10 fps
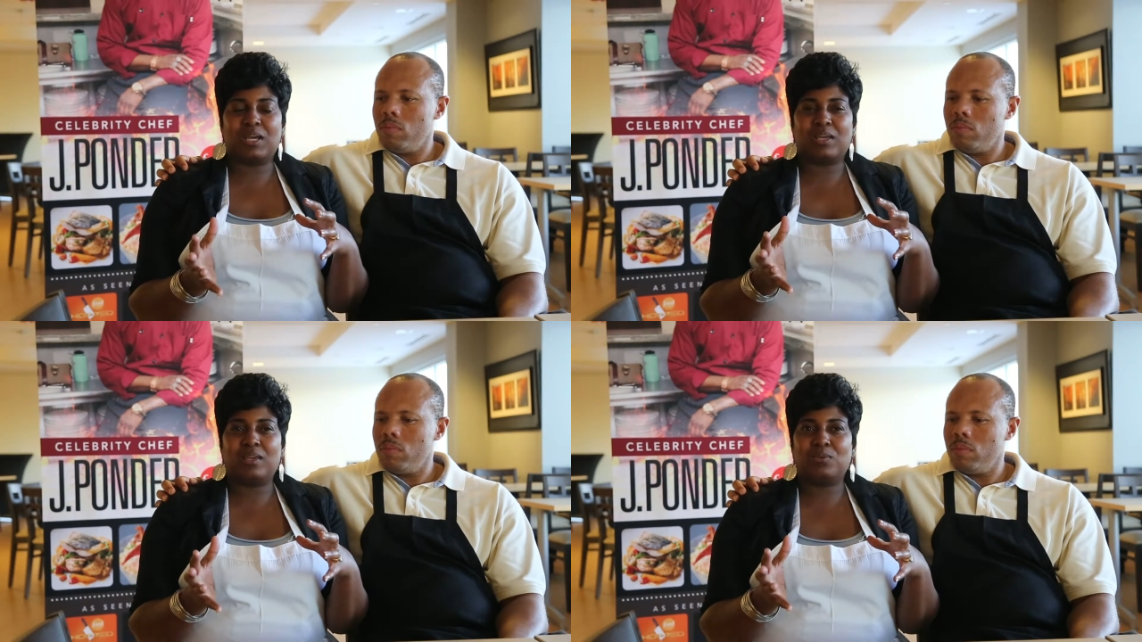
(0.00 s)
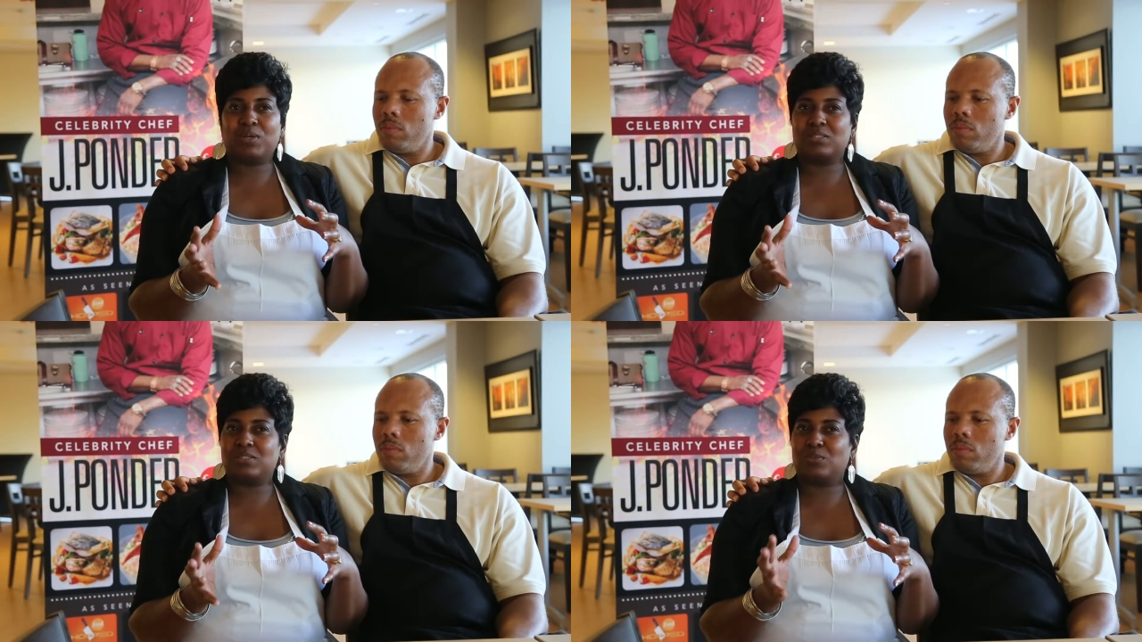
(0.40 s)
Speaker 1: I can't
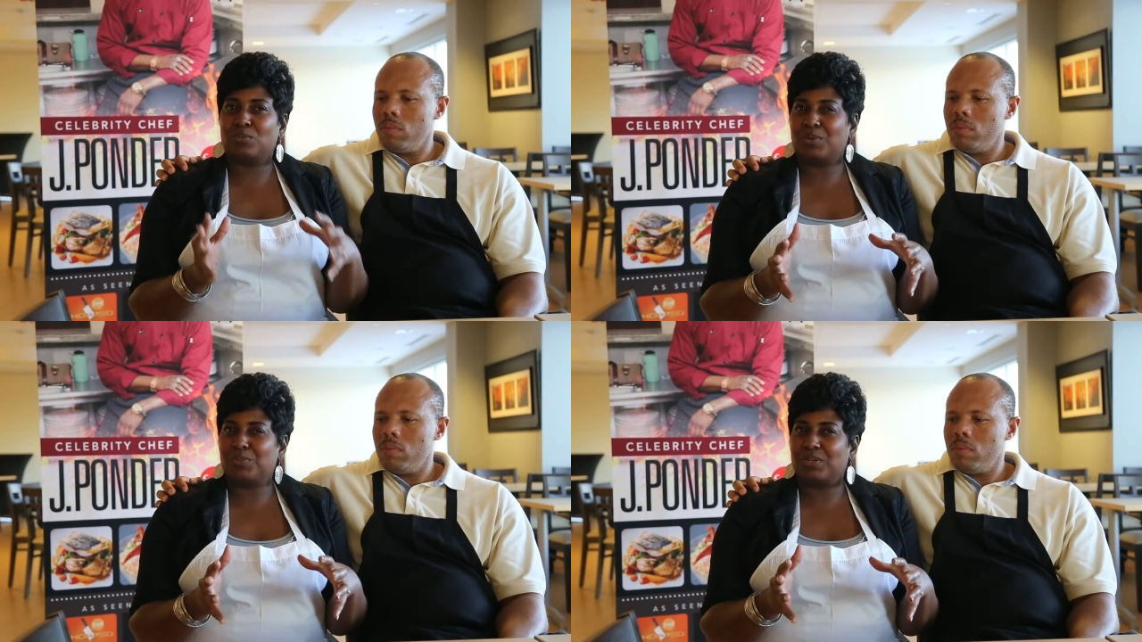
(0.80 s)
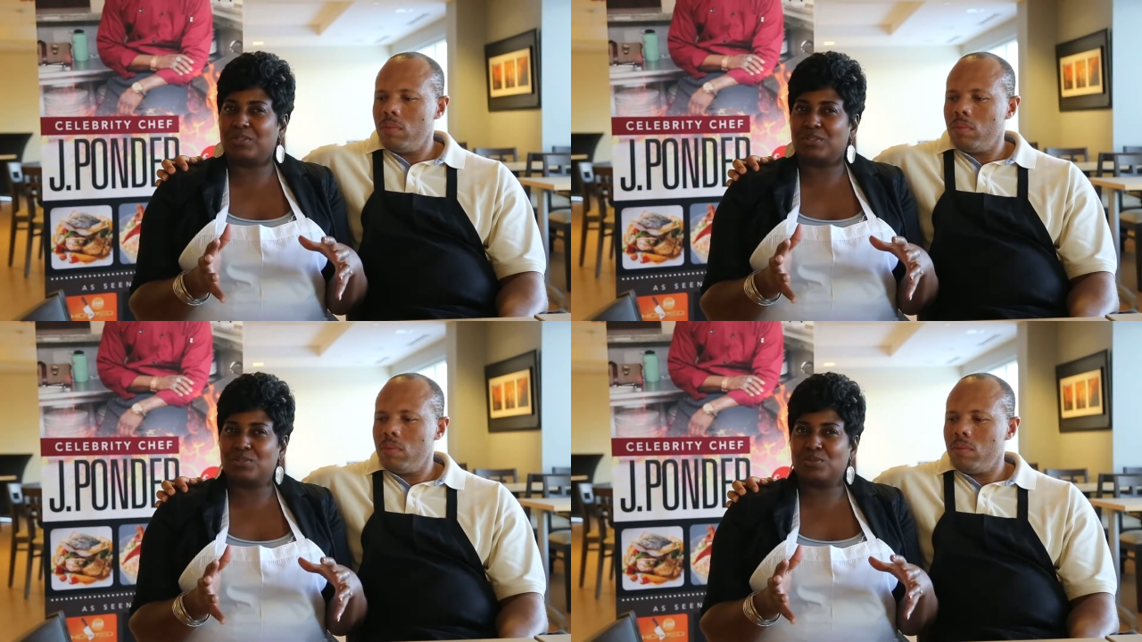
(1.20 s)
wait to see what we're
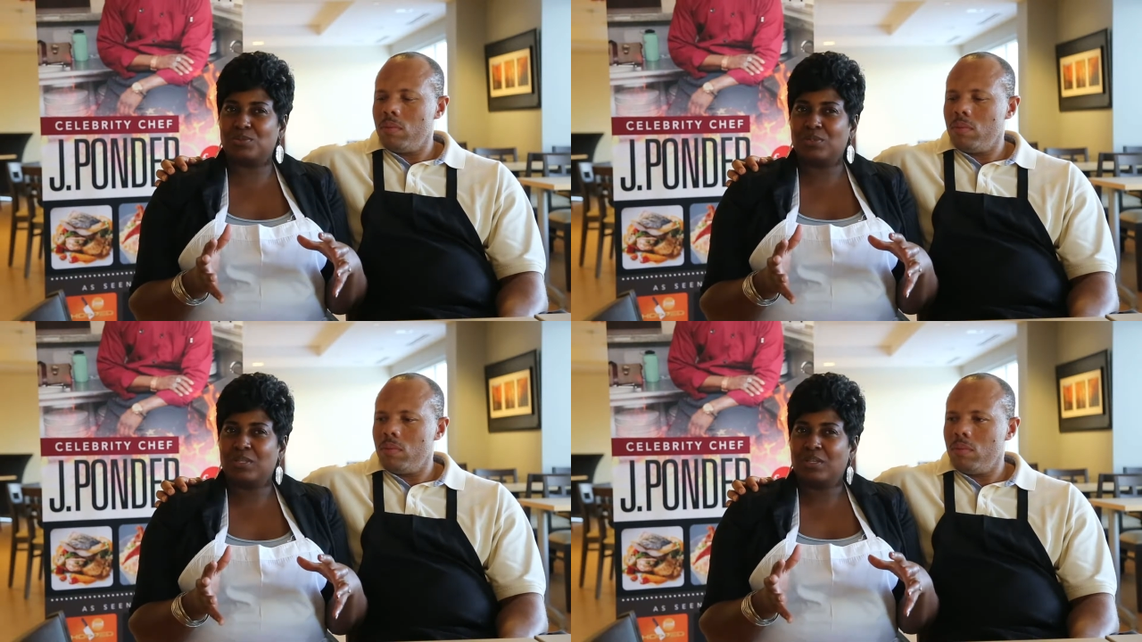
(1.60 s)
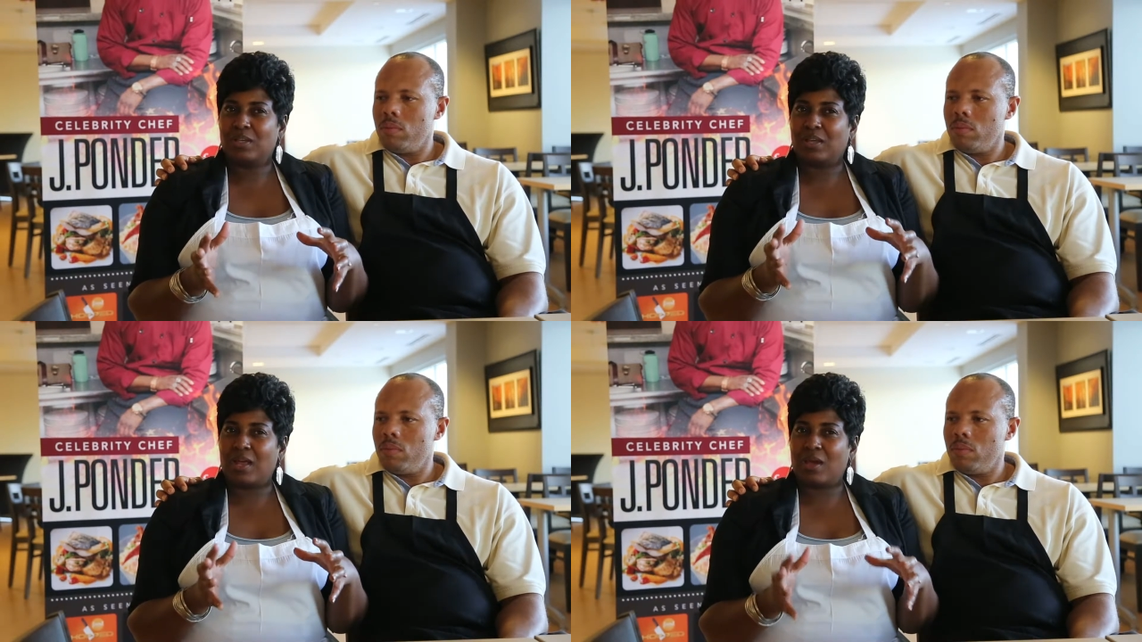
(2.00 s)
gonna do
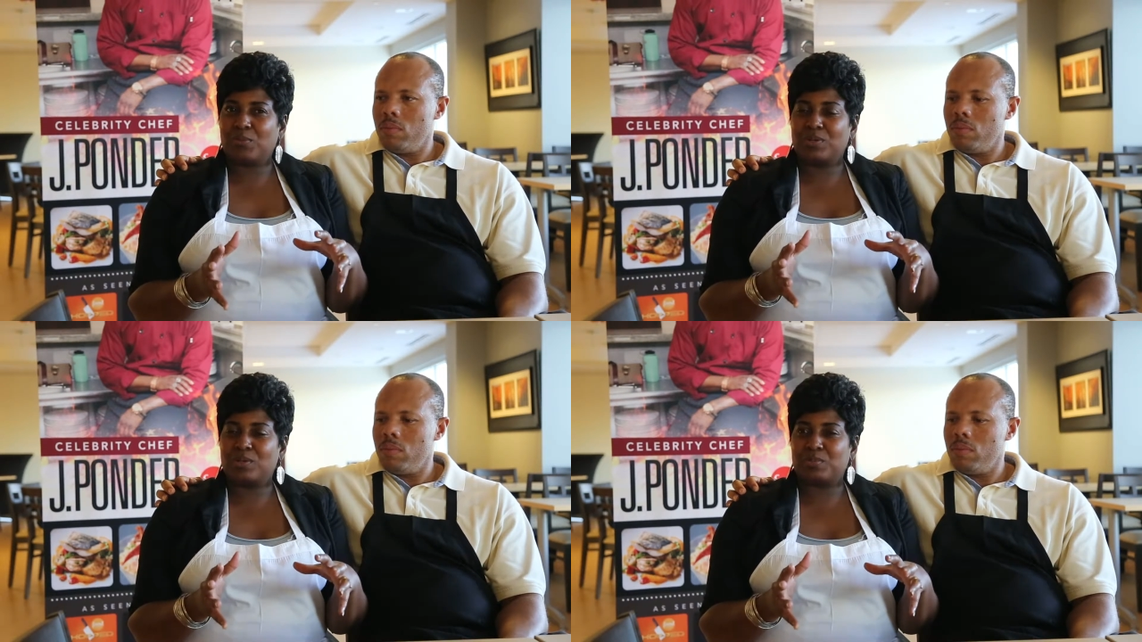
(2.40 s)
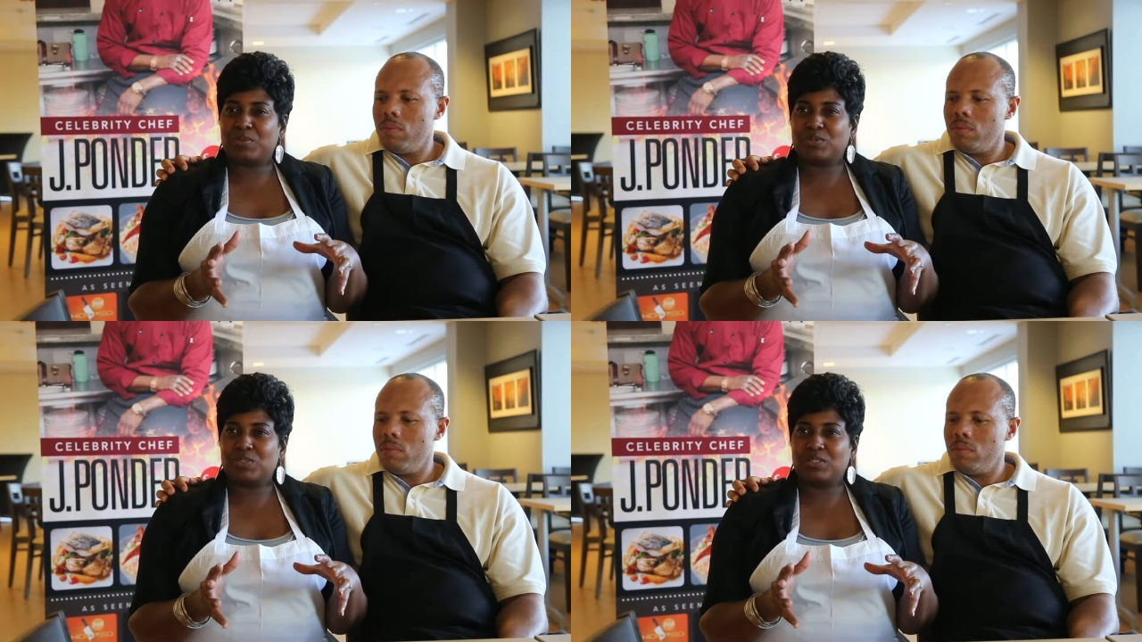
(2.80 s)
and how we're gonna
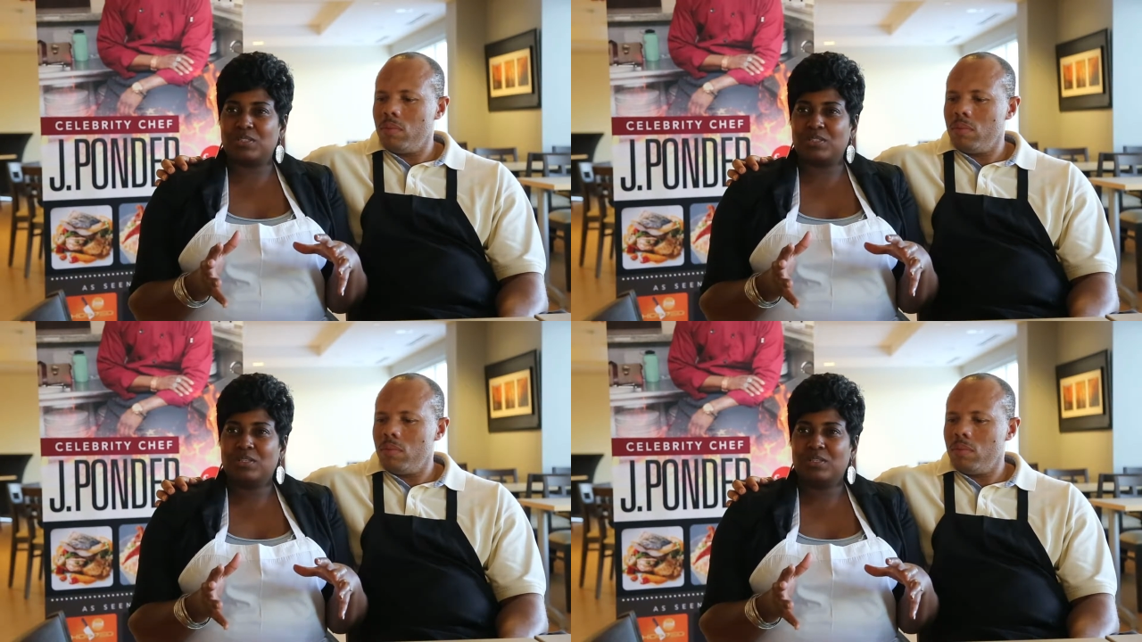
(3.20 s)
approach it.